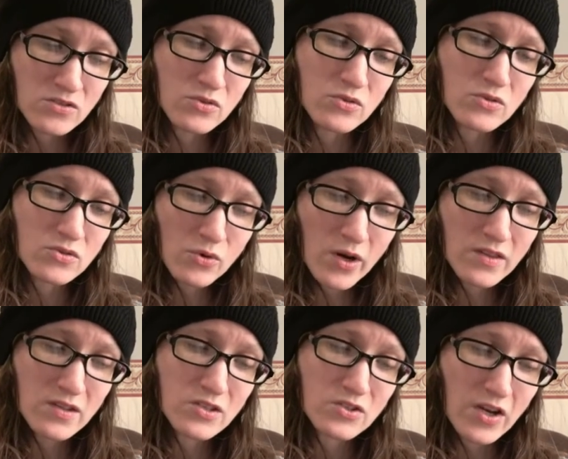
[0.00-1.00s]
to destroy
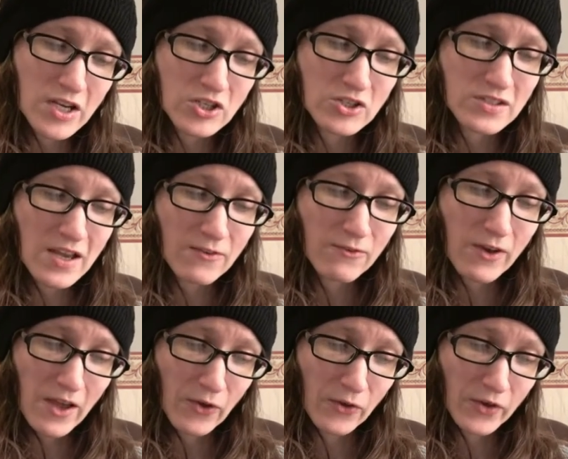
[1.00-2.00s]
these strangers had
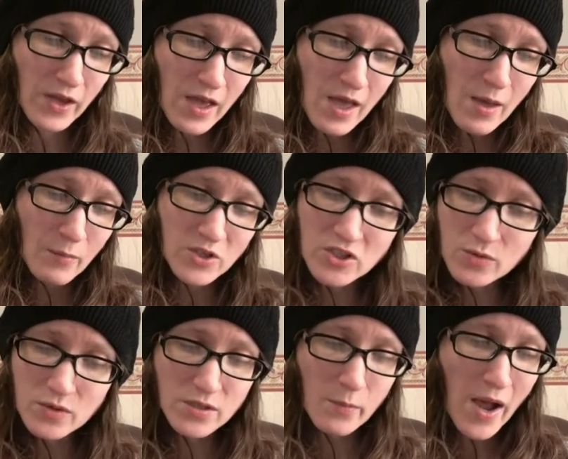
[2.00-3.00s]
failed, but she
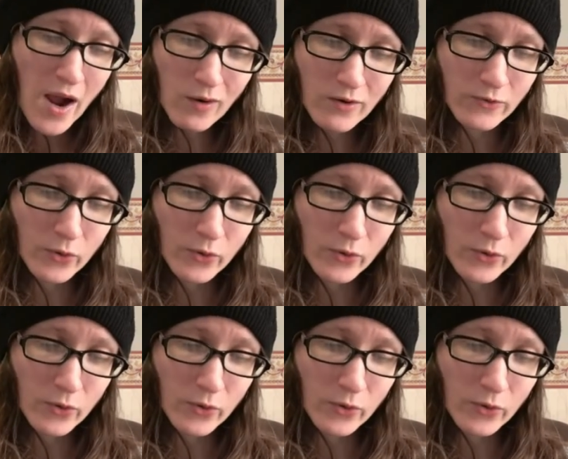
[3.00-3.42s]
was a powerful